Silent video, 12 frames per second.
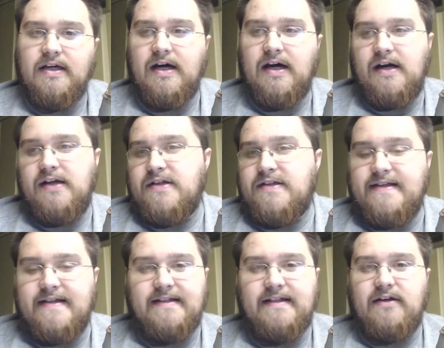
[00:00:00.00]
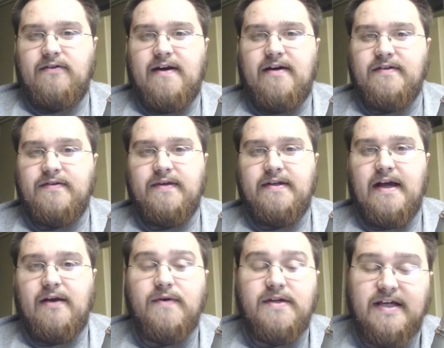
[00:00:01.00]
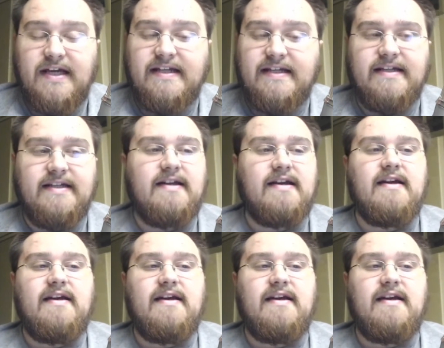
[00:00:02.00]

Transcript: I just didn't get around to it. I wish I did,